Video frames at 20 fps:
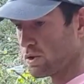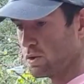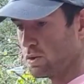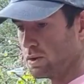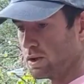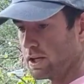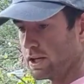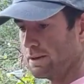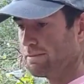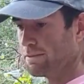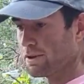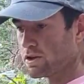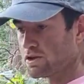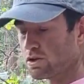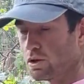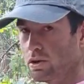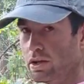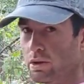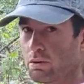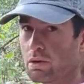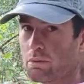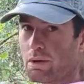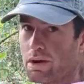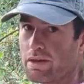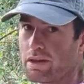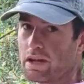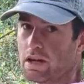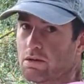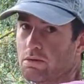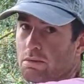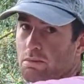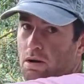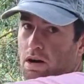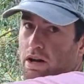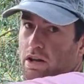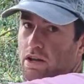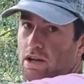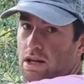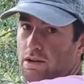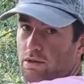Truly, there's only one way the human
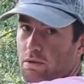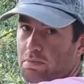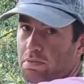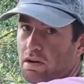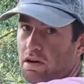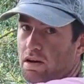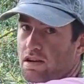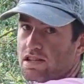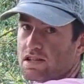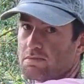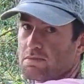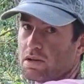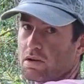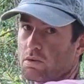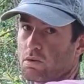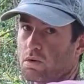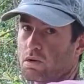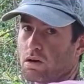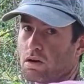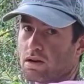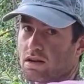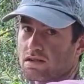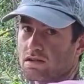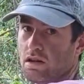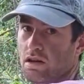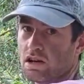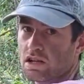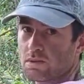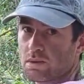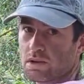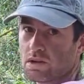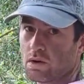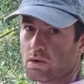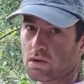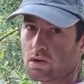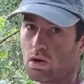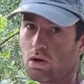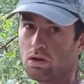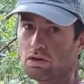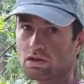body could ever possibly work, as long as we
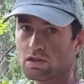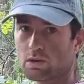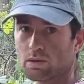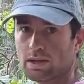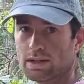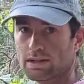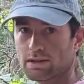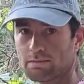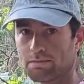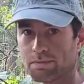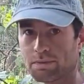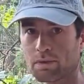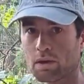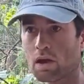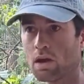don't alter it.